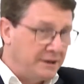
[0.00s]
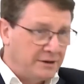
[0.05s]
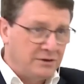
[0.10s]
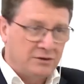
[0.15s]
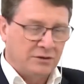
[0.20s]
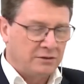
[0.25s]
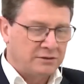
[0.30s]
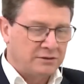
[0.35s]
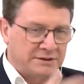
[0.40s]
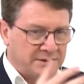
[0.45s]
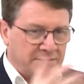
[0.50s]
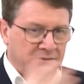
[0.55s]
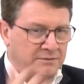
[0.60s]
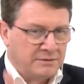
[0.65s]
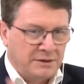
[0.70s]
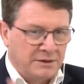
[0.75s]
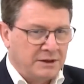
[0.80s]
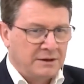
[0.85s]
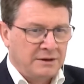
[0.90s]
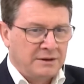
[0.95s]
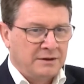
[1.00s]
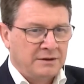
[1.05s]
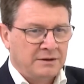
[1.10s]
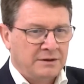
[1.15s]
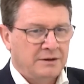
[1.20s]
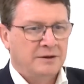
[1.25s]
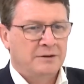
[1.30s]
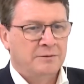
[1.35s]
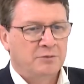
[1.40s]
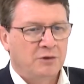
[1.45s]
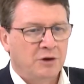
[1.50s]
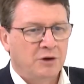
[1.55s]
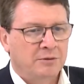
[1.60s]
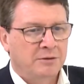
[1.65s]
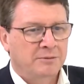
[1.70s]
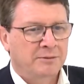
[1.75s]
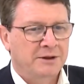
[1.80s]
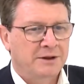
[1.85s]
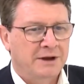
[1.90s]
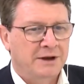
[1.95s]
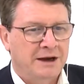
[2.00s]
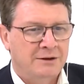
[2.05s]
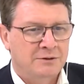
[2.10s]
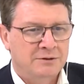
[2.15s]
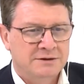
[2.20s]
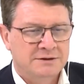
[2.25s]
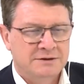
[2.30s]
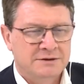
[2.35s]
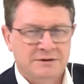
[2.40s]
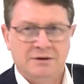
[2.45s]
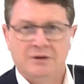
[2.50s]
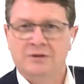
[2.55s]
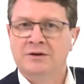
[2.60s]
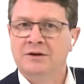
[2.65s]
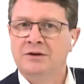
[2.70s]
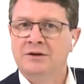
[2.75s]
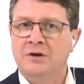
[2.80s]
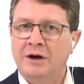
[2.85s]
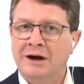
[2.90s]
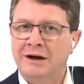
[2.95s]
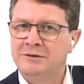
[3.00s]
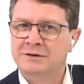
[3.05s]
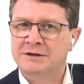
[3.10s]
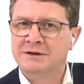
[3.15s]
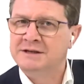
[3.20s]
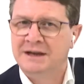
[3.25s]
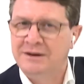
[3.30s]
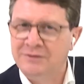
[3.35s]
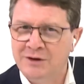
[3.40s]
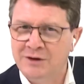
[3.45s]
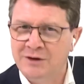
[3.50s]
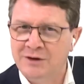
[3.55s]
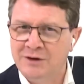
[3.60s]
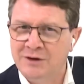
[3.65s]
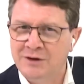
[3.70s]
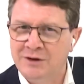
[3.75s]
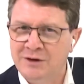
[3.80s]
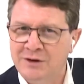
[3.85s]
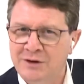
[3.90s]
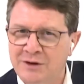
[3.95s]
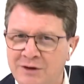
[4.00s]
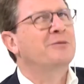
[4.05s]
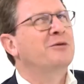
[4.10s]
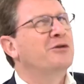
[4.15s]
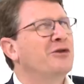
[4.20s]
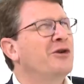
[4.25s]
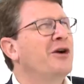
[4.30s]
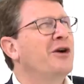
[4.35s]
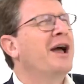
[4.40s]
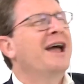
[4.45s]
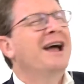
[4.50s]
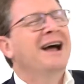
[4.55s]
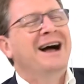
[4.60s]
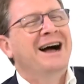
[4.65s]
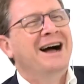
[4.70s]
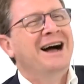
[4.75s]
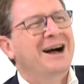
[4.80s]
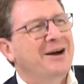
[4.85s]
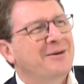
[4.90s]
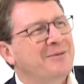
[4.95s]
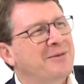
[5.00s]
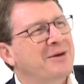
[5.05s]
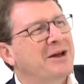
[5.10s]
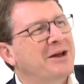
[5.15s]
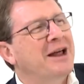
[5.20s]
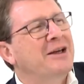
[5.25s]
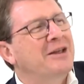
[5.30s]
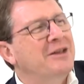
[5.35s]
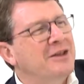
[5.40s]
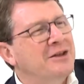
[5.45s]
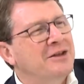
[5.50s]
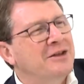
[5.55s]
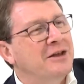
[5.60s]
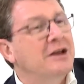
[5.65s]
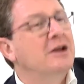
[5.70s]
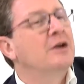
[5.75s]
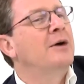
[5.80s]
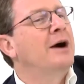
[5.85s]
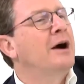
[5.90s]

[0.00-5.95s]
or some problem in the house, not that your houses have any problems, I'm sure, but they go out